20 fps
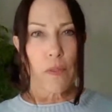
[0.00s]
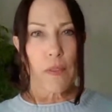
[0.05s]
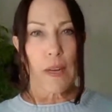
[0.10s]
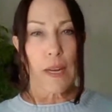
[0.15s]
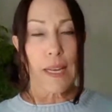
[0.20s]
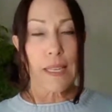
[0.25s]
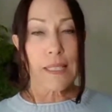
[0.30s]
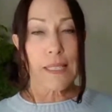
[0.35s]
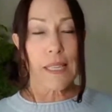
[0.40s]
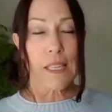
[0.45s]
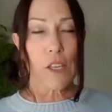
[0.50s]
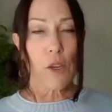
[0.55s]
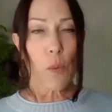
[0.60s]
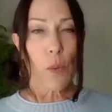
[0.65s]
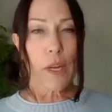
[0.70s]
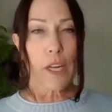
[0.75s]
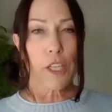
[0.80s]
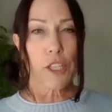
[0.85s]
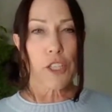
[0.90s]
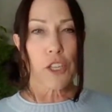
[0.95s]
the next thing you
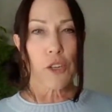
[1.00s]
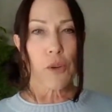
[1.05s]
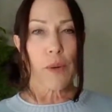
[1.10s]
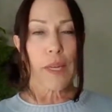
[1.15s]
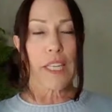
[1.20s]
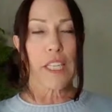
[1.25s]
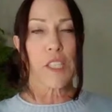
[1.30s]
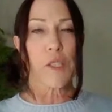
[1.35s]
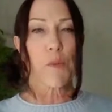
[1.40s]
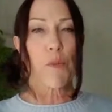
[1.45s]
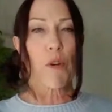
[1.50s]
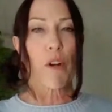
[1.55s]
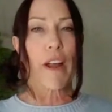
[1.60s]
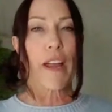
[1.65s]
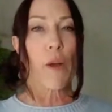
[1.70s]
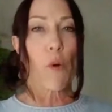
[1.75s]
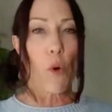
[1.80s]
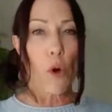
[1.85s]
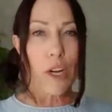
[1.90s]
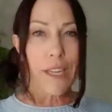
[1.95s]
want to do is
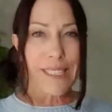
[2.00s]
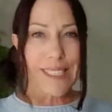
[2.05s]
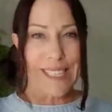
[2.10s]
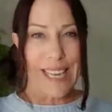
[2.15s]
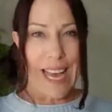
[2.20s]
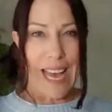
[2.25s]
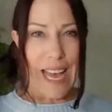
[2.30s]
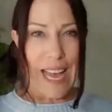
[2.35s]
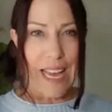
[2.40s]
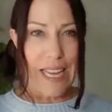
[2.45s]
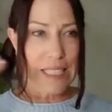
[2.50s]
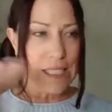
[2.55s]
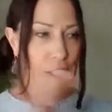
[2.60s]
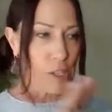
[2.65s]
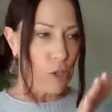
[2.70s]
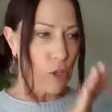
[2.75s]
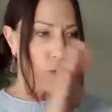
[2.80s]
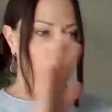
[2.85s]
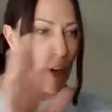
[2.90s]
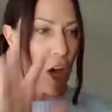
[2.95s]
prioritize.
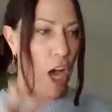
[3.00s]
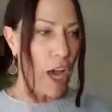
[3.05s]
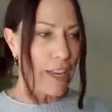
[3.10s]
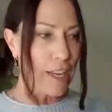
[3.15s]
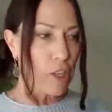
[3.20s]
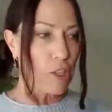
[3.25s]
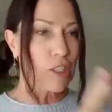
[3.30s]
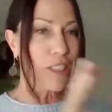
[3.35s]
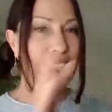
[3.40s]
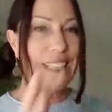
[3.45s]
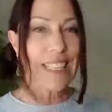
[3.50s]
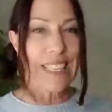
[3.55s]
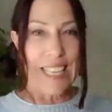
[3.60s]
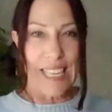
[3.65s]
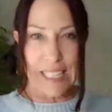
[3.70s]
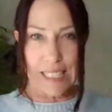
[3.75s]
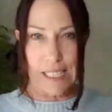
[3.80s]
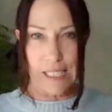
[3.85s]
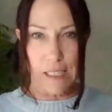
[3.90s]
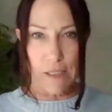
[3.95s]
So you've got your
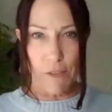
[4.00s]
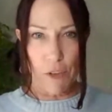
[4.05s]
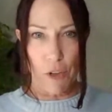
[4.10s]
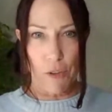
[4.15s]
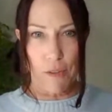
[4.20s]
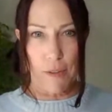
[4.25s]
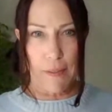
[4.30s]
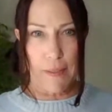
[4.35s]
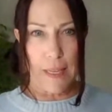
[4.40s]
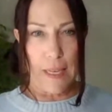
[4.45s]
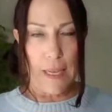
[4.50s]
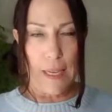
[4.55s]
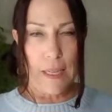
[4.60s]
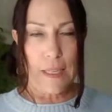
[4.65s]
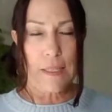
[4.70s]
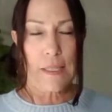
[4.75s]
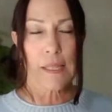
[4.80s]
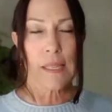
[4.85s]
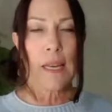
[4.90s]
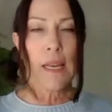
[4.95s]
list of all the
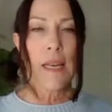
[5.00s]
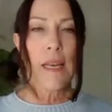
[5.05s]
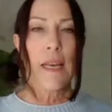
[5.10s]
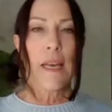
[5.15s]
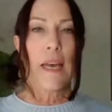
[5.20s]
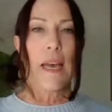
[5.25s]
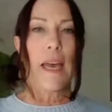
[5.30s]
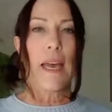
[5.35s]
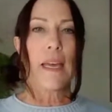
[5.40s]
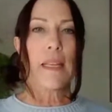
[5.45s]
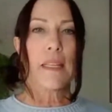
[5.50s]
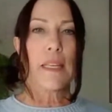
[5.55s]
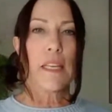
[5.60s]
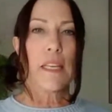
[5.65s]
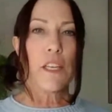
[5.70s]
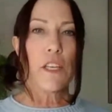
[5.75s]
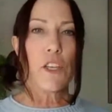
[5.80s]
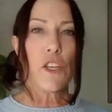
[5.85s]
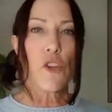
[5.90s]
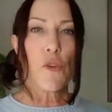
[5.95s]
things, and
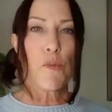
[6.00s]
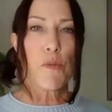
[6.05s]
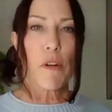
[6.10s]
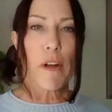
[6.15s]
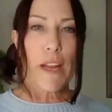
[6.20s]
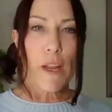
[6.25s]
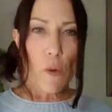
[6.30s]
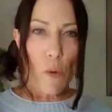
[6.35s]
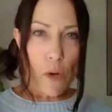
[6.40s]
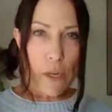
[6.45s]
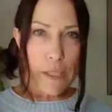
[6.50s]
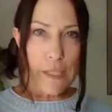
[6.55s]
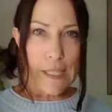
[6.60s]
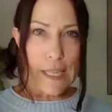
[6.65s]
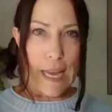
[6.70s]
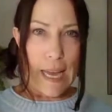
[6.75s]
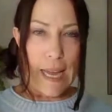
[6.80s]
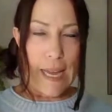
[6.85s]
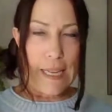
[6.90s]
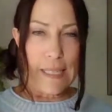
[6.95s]
then you
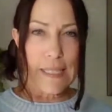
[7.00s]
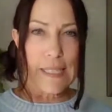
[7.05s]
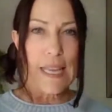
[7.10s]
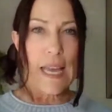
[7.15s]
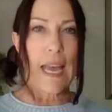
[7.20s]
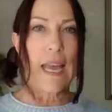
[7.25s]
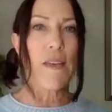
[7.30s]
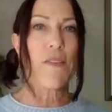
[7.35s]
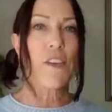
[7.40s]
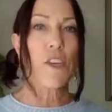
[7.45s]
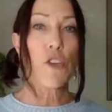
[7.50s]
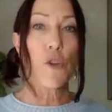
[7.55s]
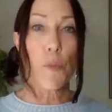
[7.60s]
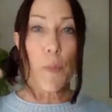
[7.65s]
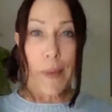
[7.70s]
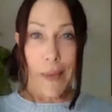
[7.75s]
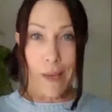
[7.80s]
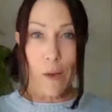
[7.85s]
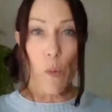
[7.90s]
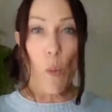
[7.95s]
prioritize, and then you
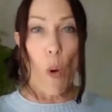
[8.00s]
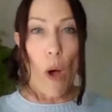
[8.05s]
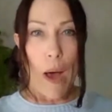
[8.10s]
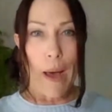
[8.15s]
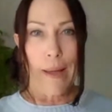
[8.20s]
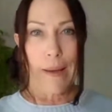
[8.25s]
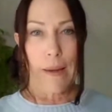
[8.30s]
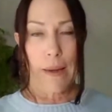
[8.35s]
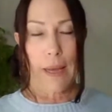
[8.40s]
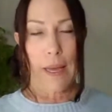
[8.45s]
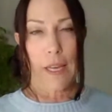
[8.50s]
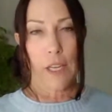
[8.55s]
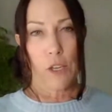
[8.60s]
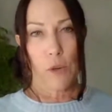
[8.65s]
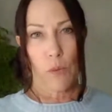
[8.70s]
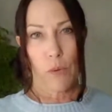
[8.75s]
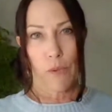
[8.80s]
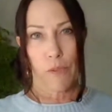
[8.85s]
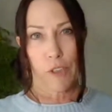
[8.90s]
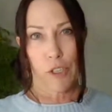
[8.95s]
pick one and
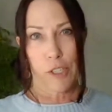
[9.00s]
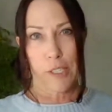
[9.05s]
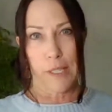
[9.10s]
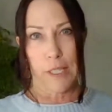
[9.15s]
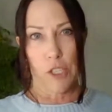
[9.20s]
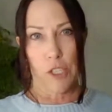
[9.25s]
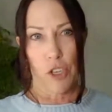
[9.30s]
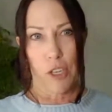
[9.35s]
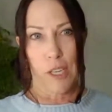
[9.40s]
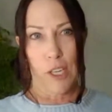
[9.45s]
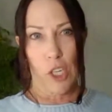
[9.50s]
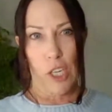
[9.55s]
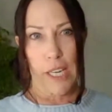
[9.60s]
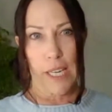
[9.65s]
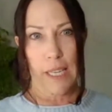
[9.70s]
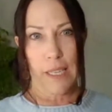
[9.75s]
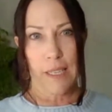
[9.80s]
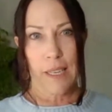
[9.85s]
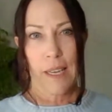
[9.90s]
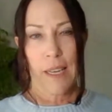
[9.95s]
you reverse engineer
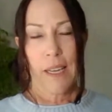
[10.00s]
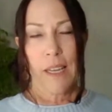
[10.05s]
it.